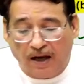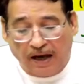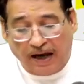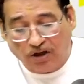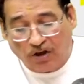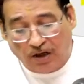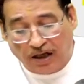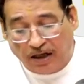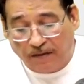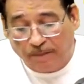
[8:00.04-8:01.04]

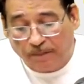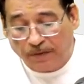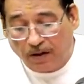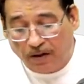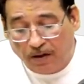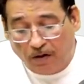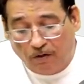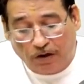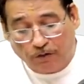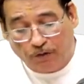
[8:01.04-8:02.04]
Actually,
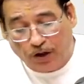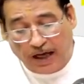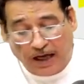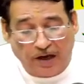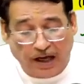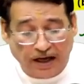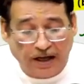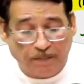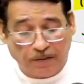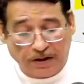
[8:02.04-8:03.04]
what would have had
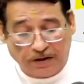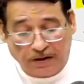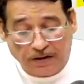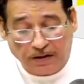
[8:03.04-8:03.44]
happened